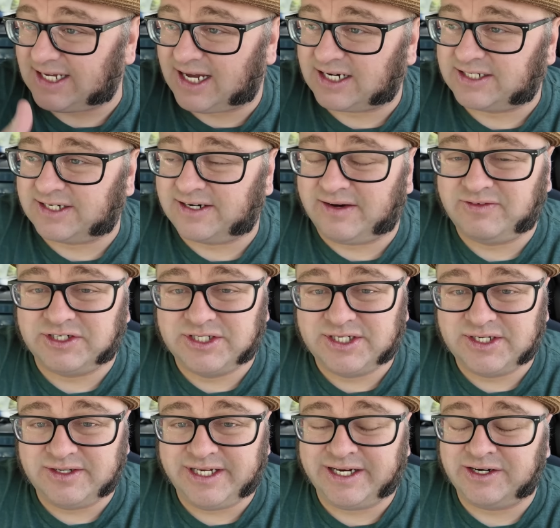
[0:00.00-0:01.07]
doctor after
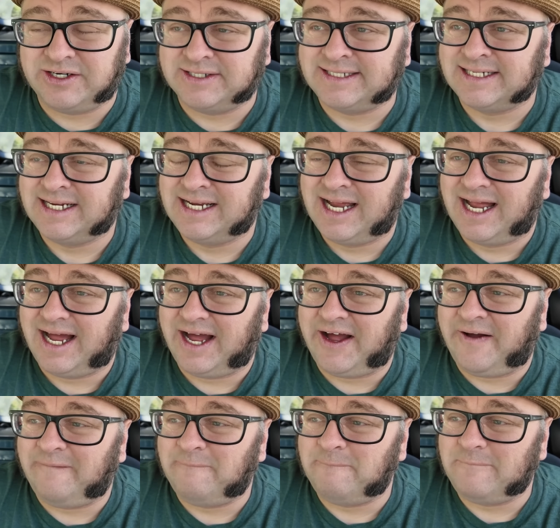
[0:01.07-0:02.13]
two years,
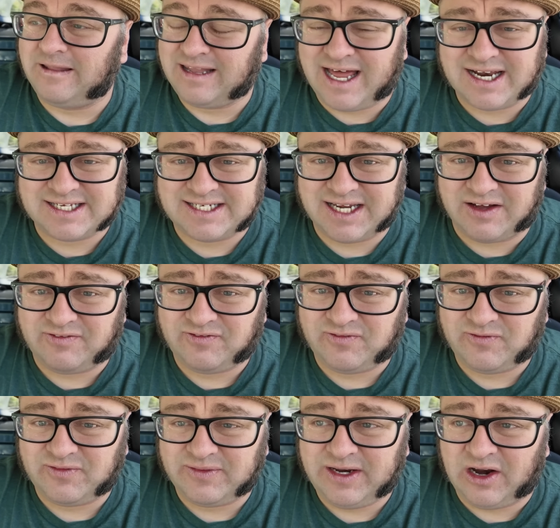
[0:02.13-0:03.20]
um, a lot of stuff,
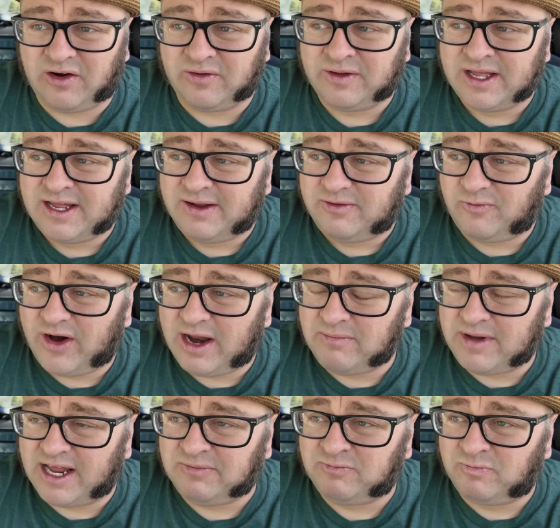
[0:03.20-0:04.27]
you know, ran
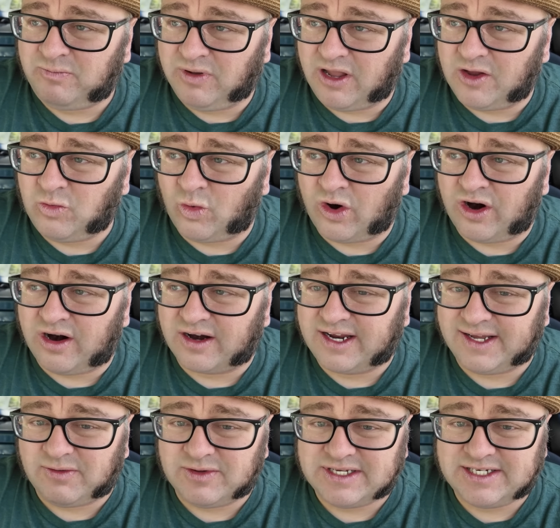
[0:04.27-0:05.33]
my blood work.
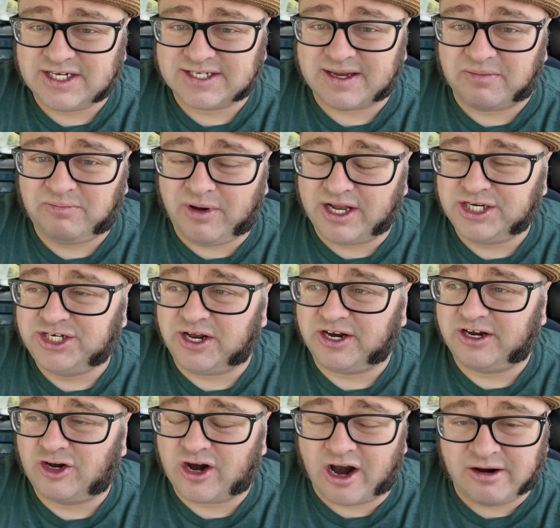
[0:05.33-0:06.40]
It was just a bunch of
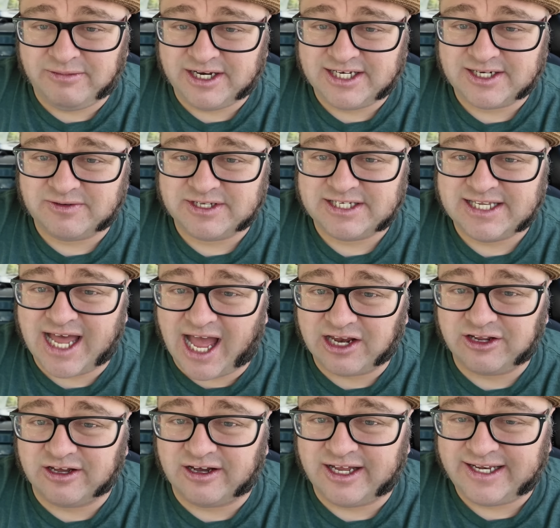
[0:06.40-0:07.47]
garbage. It was
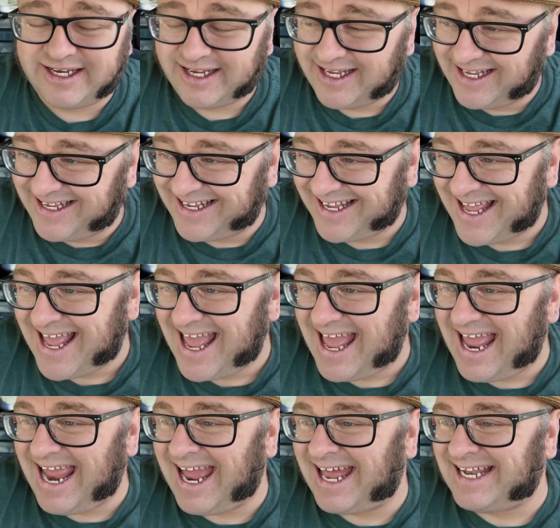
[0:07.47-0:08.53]
not good.
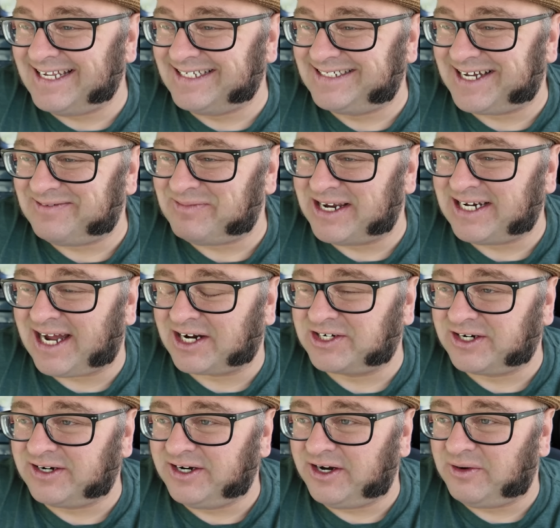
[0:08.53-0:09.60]
And uh, my
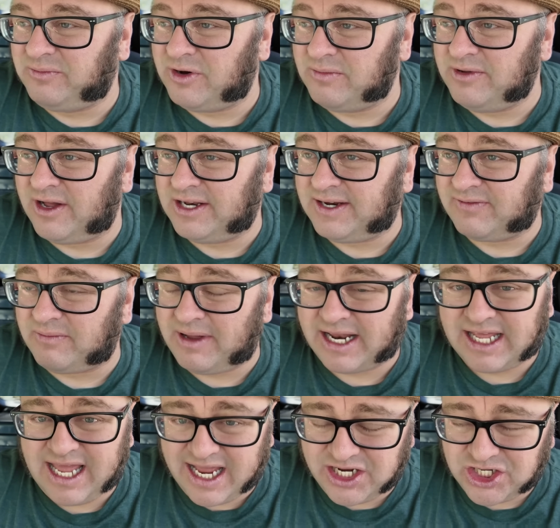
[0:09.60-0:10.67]
doctor, you know, put me on different
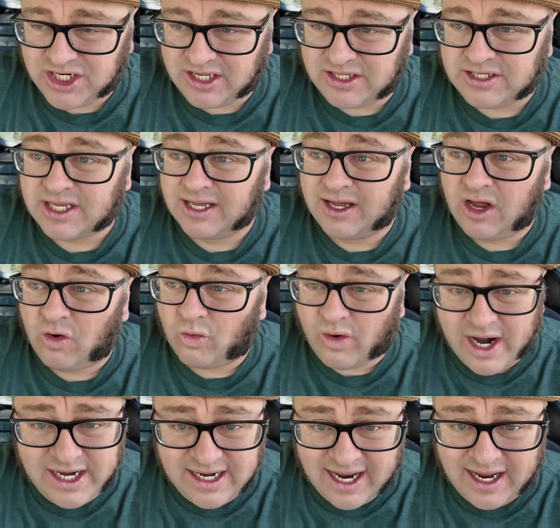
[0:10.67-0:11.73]
medications.
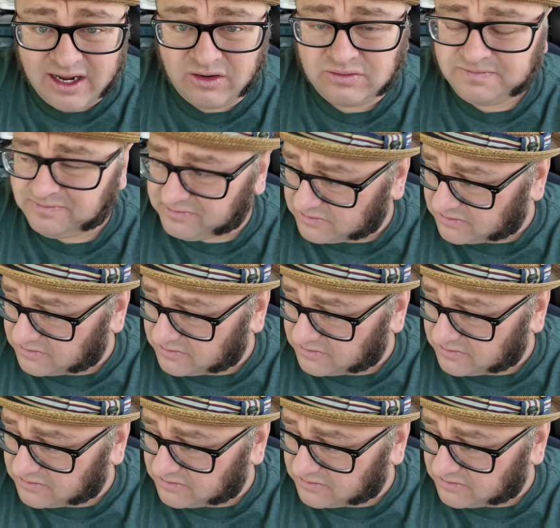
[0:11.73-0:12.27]
Right now,